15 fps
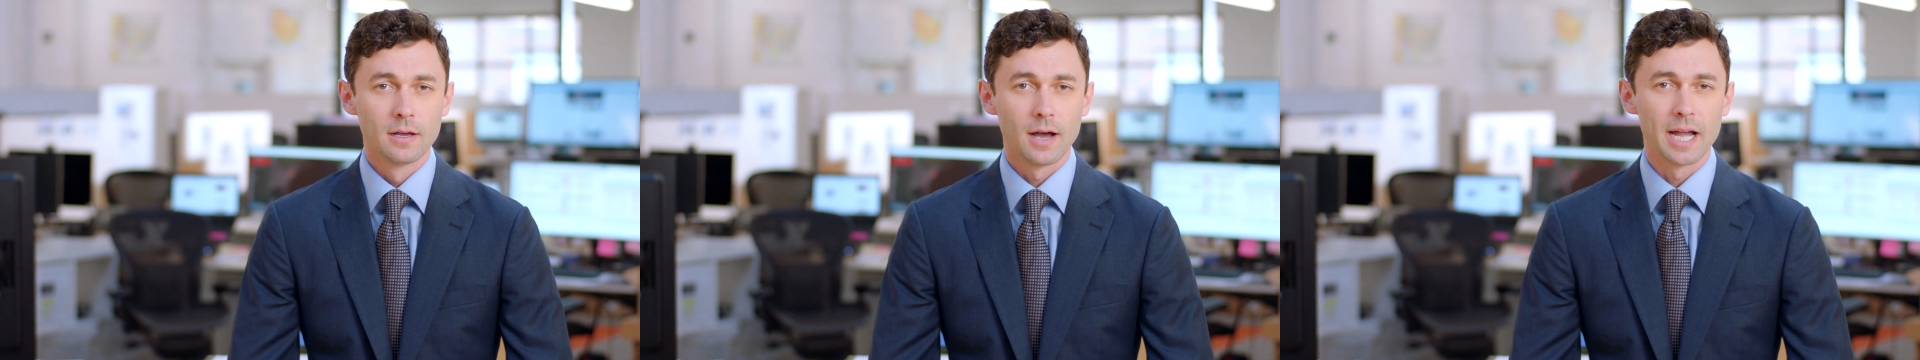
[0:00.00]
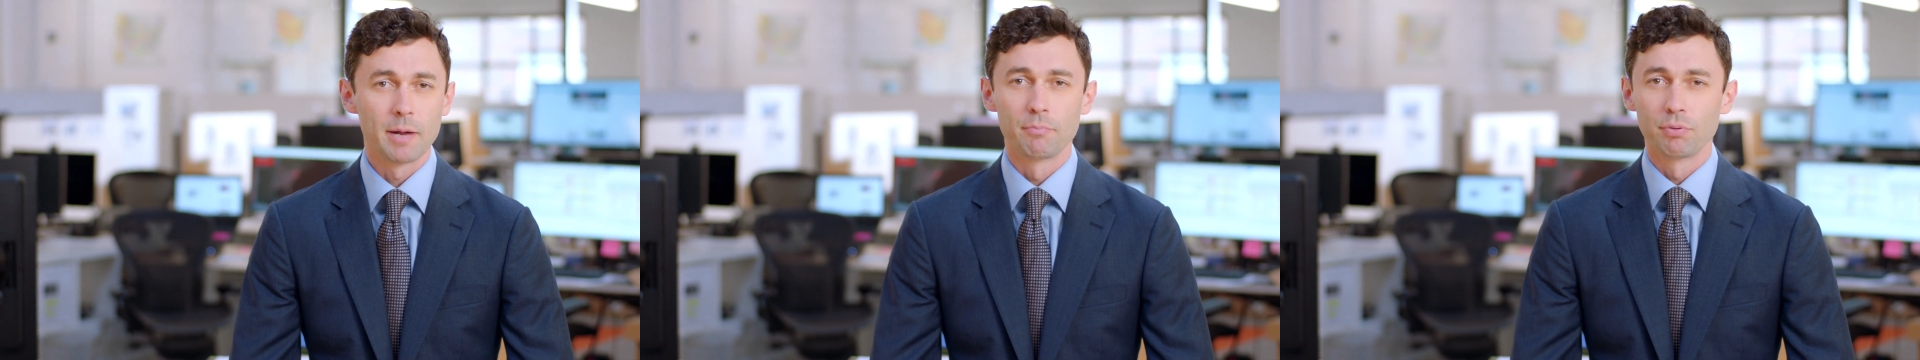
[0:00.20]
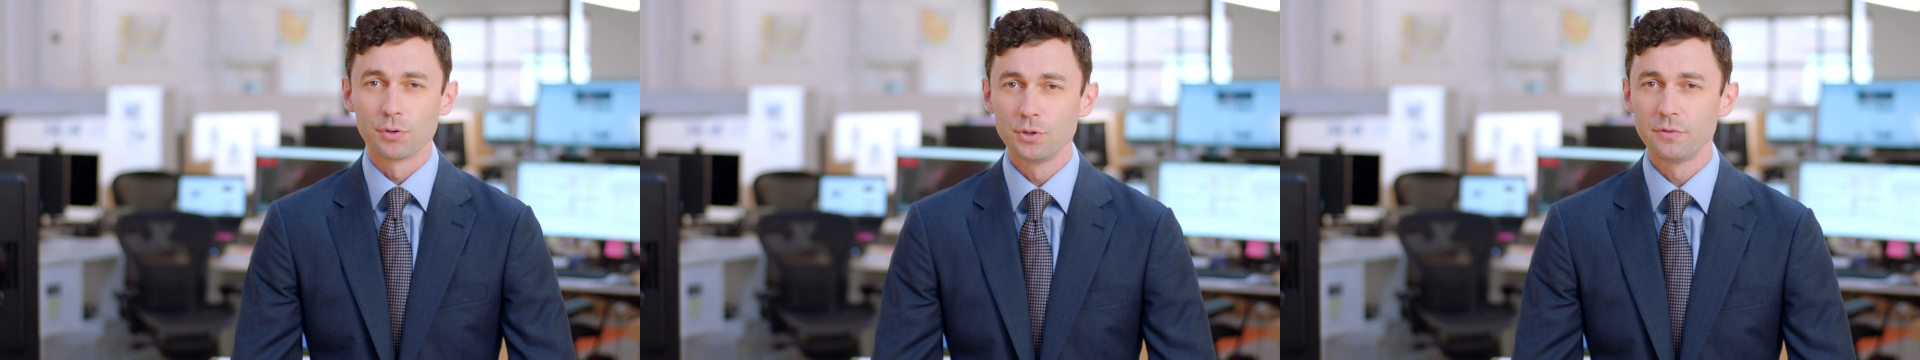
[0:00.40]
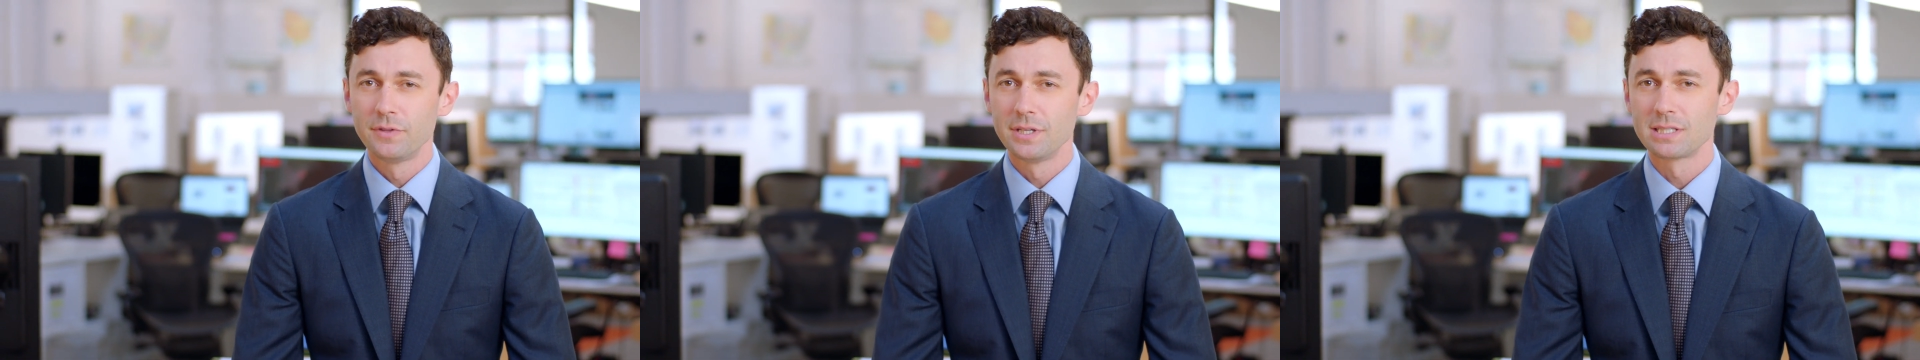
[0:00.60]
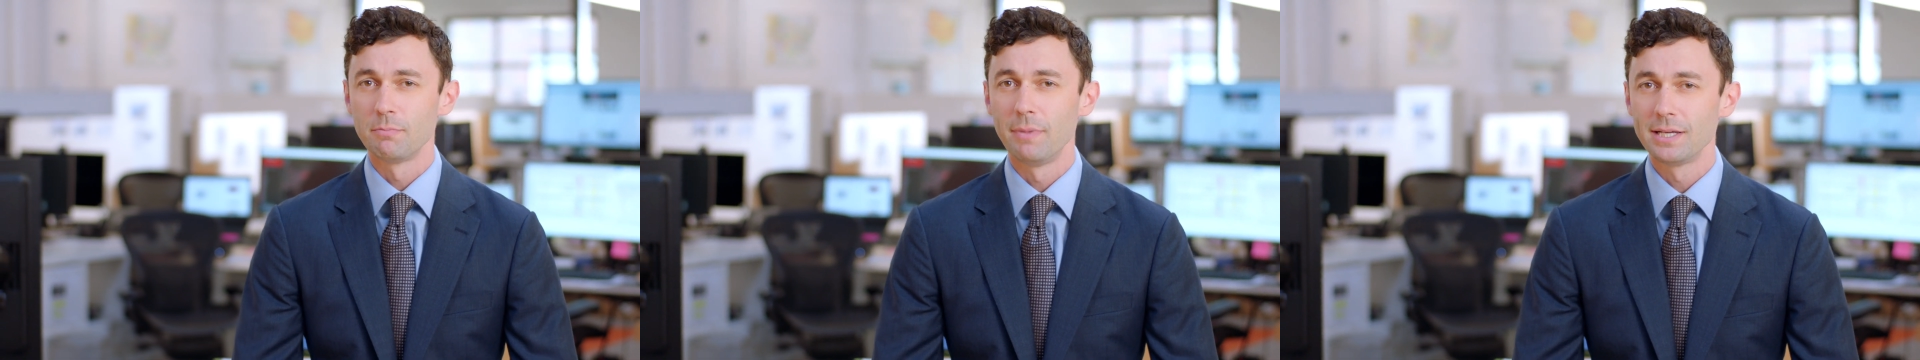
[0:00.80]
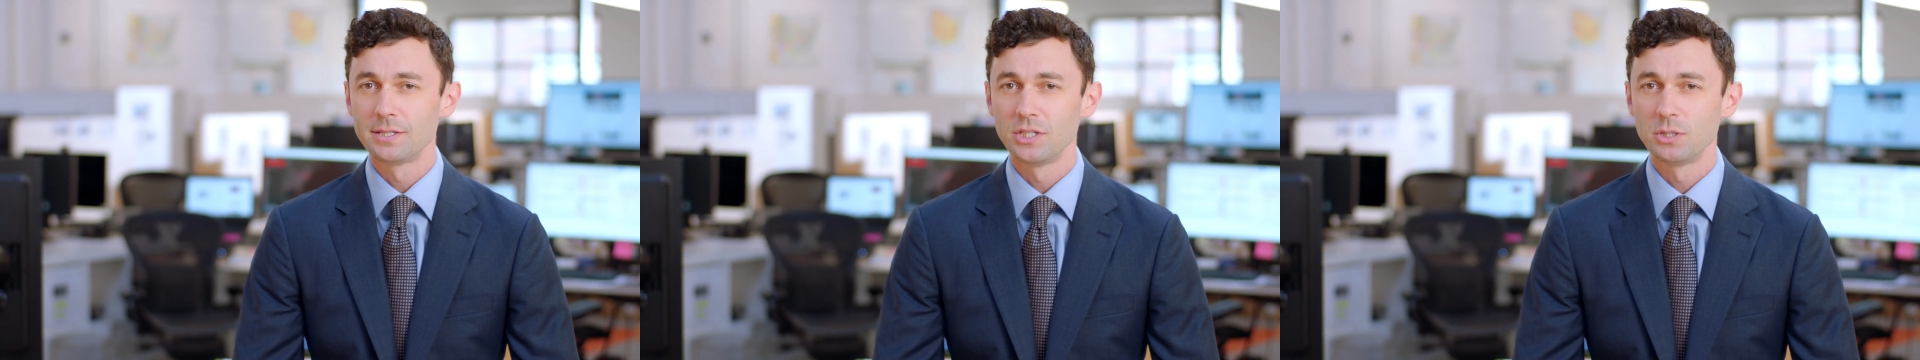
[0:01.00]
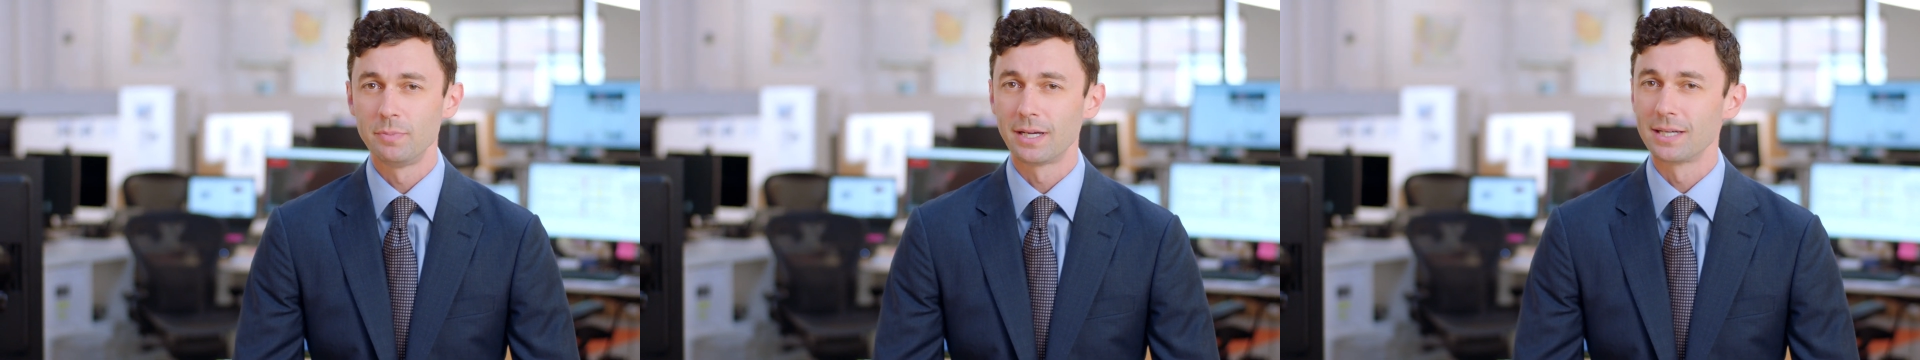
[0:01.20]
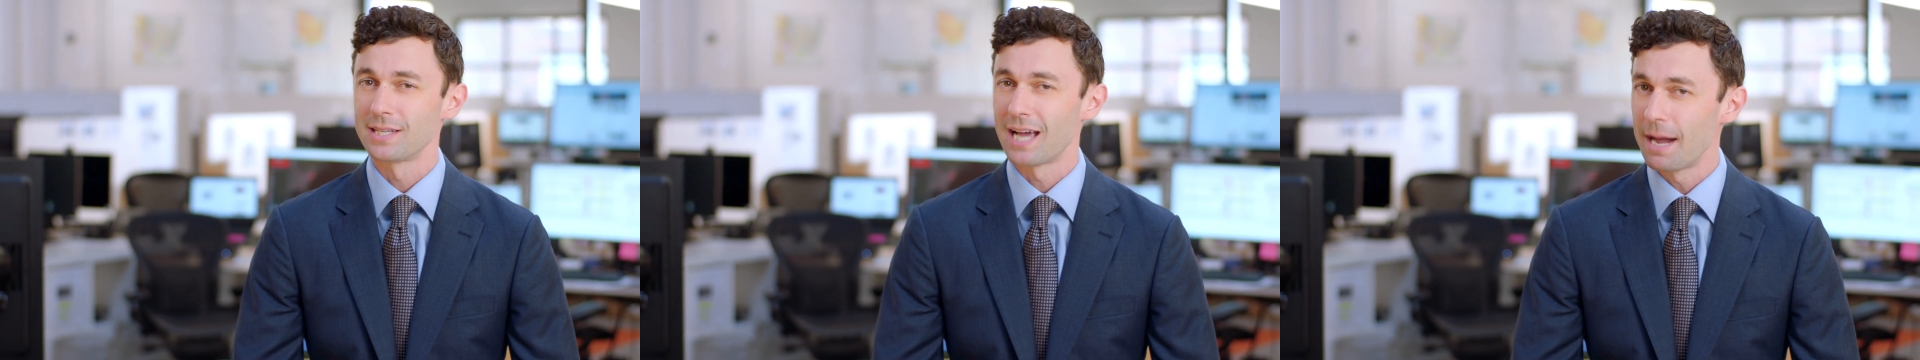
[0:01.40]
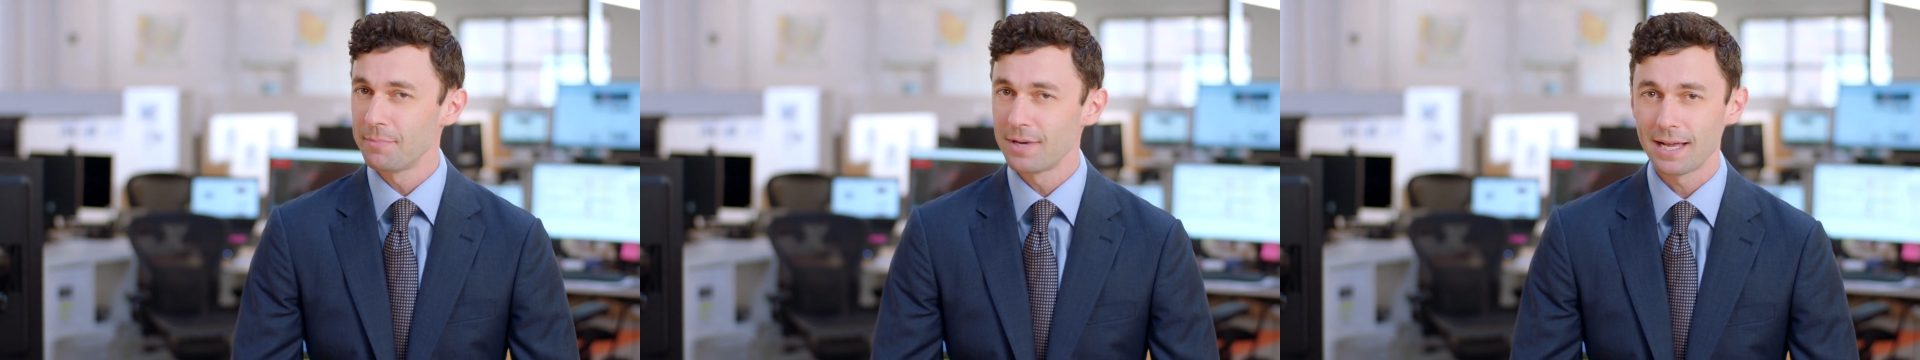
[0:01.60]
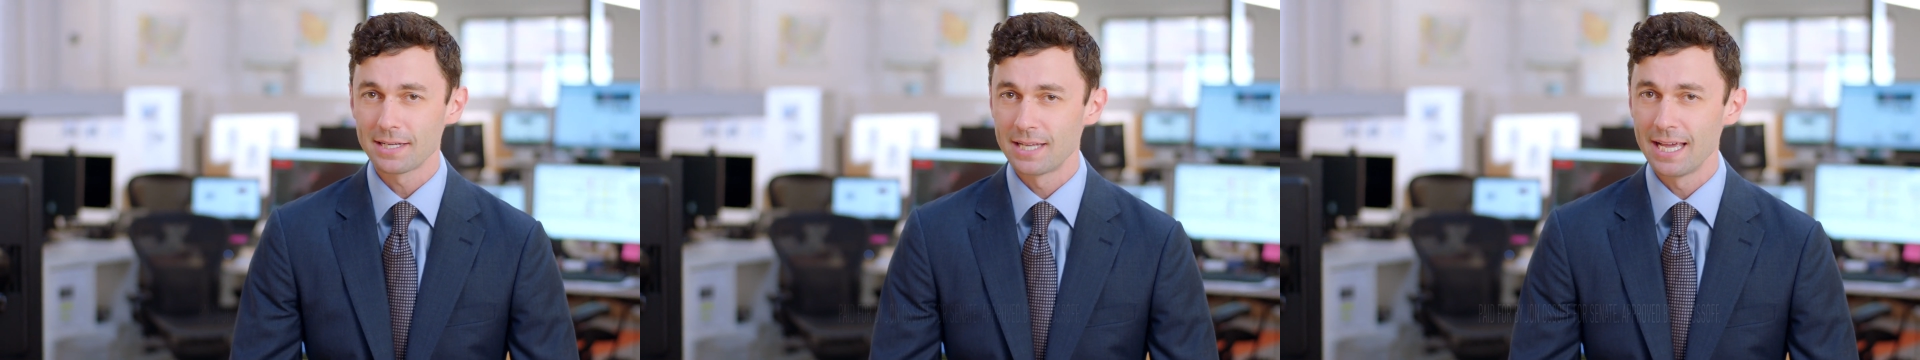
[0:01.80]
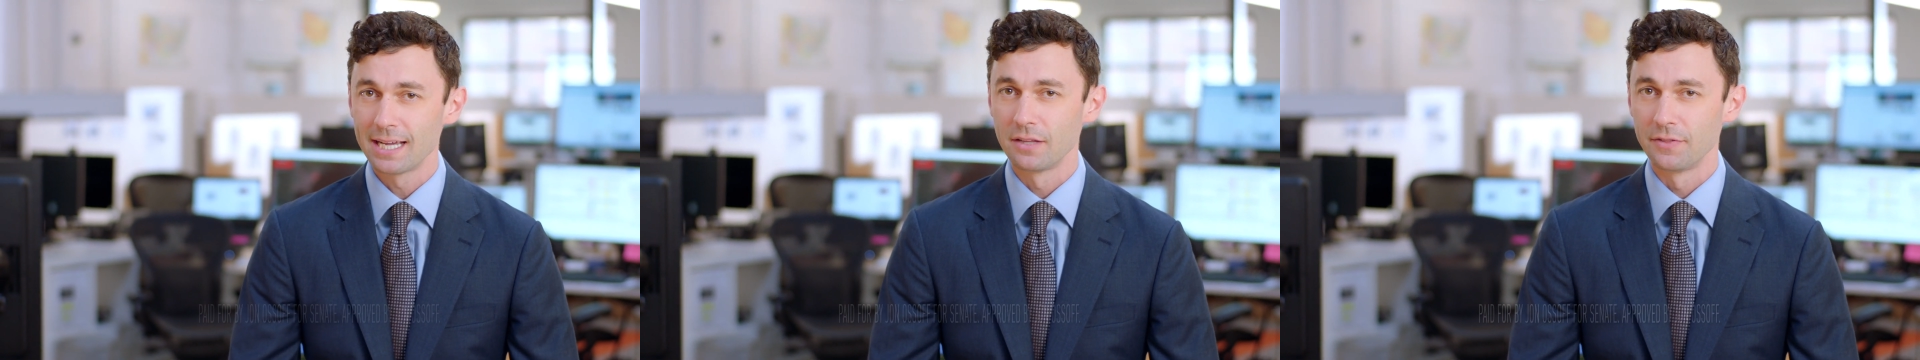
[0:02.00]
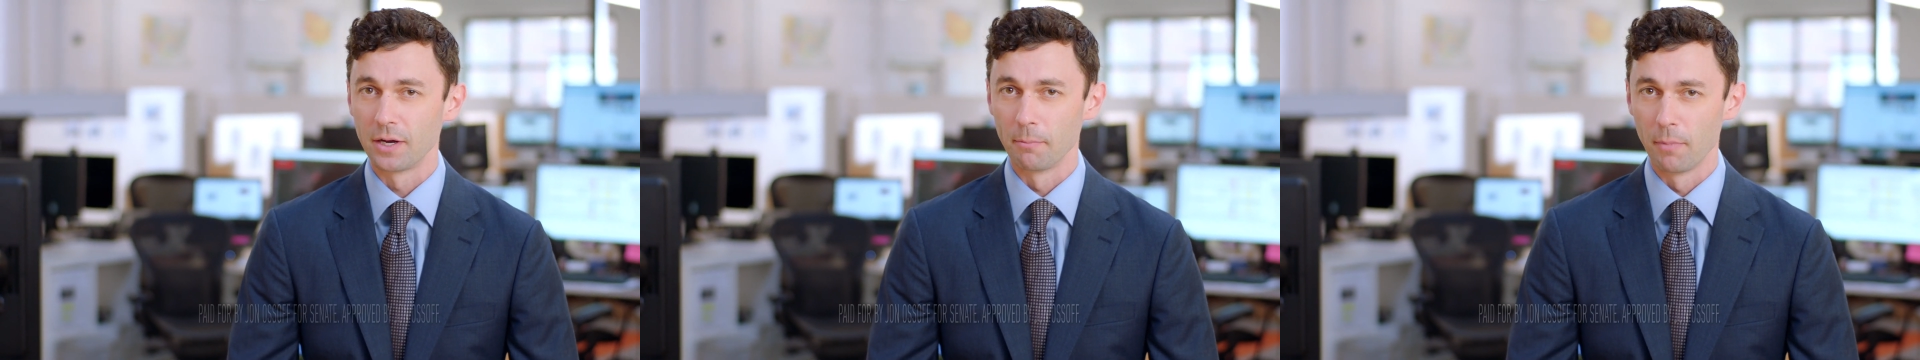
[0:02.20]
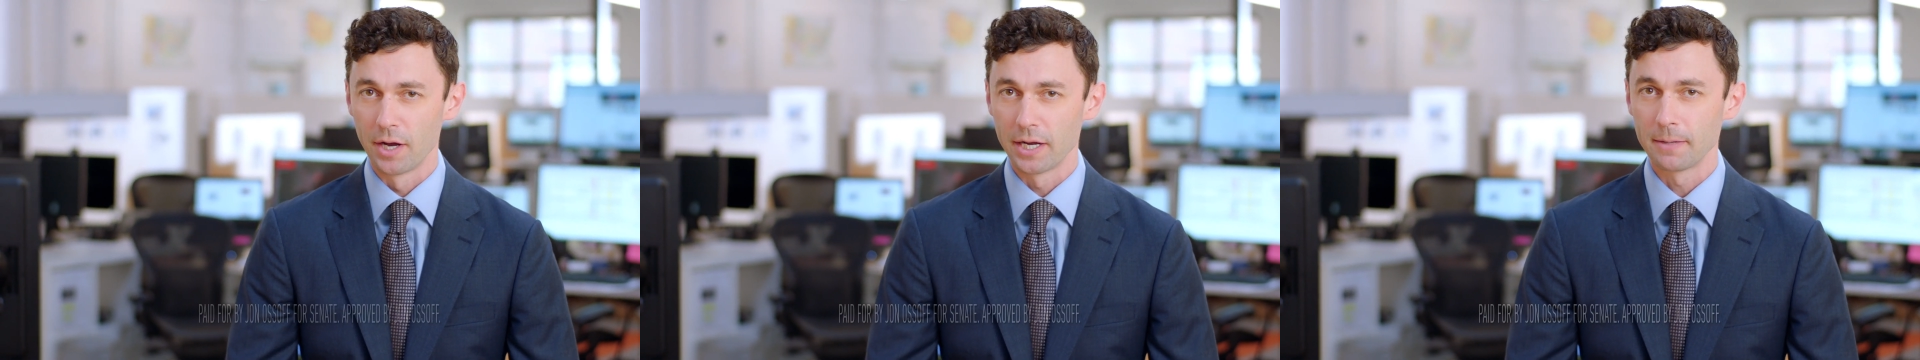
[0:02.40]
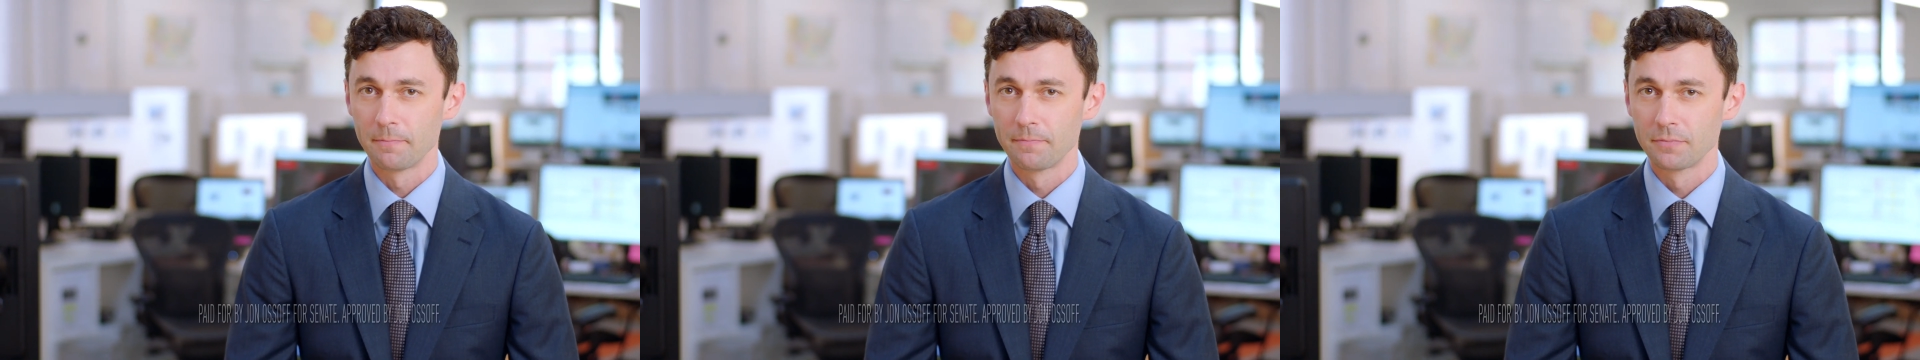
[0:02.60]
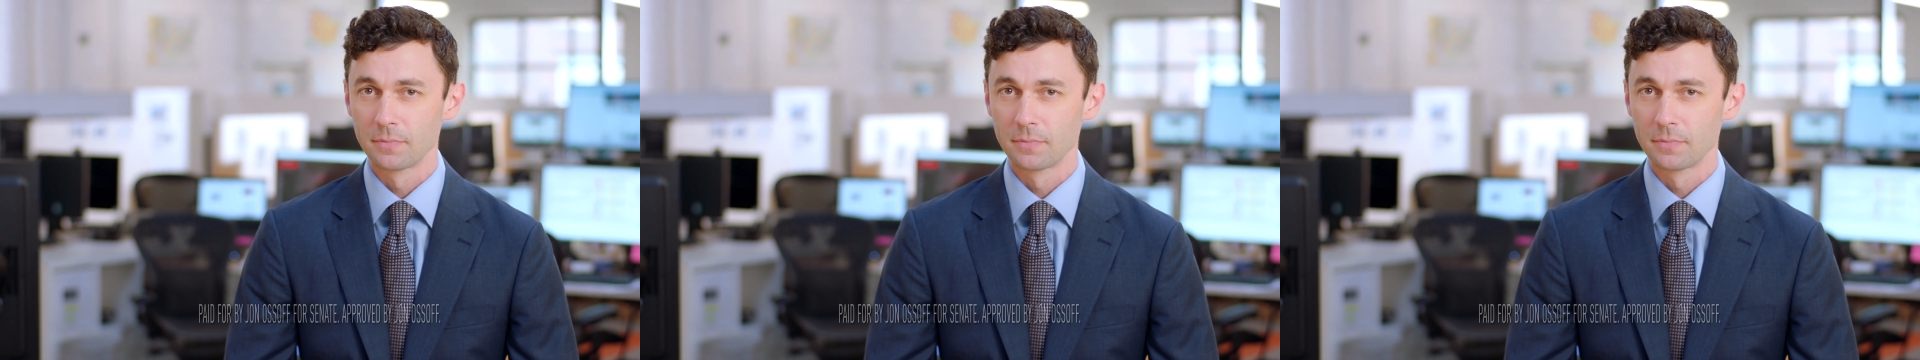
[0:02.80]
I approve this message because I'm not taking their money,